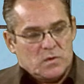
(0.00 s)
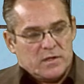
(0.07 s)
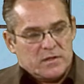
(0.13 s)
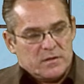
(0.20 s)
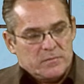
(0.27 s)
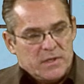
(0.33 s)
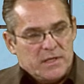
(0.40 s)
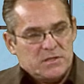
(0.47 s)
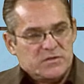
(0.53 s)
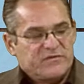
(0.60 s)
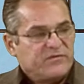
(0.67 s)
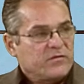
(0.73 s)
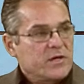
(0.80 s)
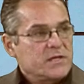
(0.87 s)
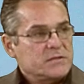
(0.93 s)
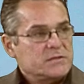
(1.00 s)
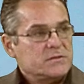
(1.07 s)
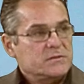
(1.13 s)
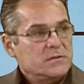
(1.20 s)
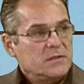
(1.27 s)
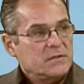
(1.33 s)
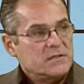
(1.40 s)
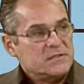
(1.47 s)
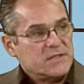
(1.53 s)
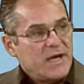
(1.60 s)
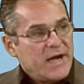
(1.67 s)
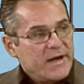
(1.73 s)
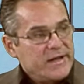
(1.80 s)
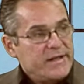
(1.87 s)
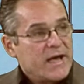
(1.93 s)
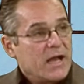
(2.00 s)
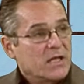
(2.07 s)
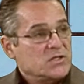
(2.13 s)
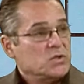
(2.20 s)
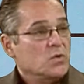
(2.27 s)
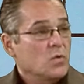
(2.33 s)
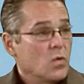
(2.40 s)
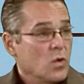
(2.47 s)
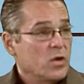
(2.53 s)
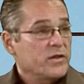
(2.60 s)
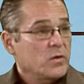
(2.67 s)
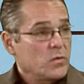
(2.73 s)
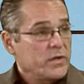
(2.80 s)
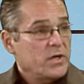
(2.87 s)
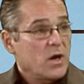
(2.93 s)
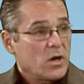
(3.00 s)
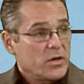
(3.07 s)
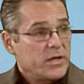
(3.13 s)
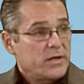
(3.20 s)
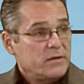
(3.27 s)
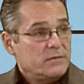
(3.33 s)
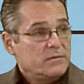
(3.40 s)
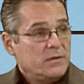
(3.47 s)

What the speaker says: of the major fronts in this ideological war that we are in.